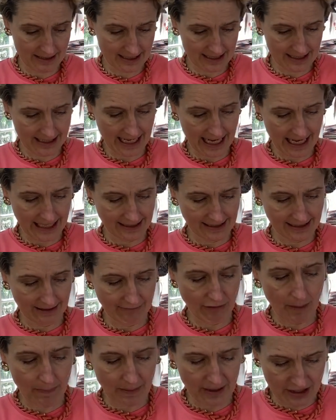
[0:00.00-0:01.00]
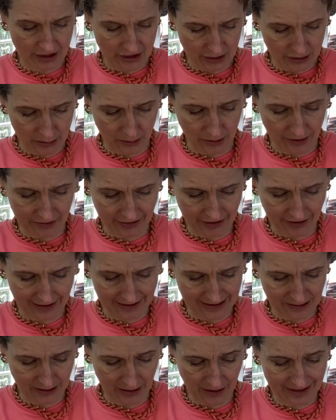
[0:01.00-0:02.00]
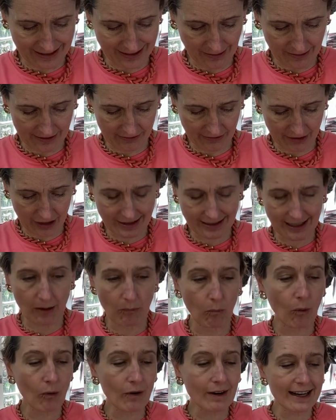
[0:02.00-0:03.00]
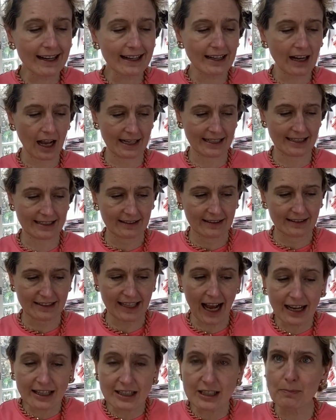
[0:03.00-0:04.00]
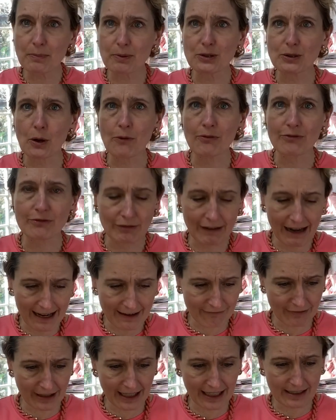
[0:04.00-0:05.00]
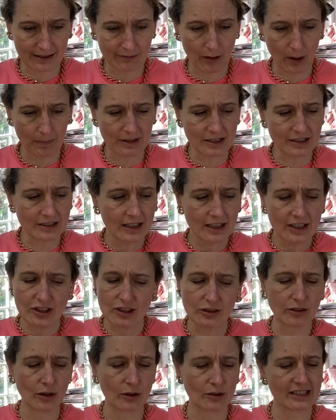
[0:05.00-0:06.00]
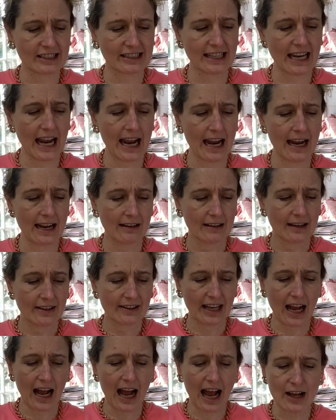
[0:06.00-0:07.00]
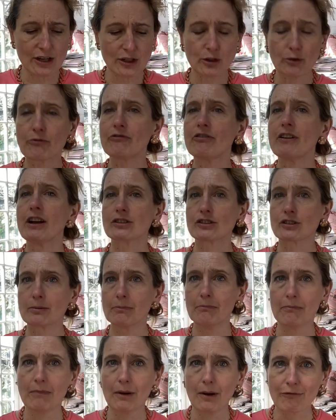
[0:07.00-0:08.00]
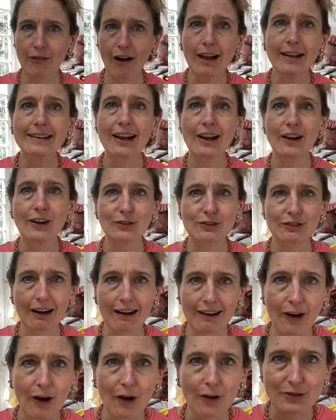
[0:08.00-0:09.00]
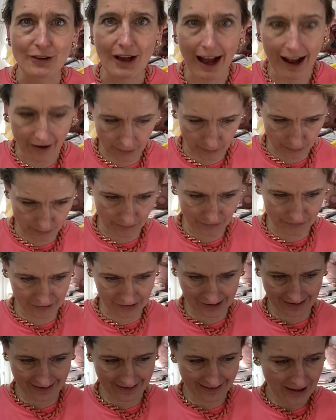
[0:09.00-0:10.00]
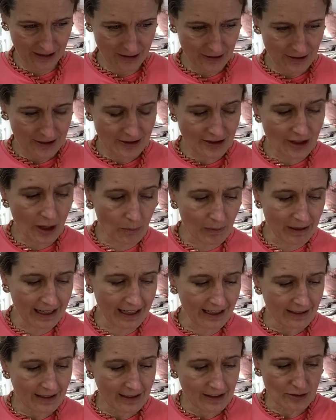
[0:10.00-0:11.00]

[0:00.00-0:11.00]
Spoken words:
Yes, rubbish, scoffed the master. "A warning like that to put off grave robbers should not stay the hand of fearsome Vikings like ourselves. Shall we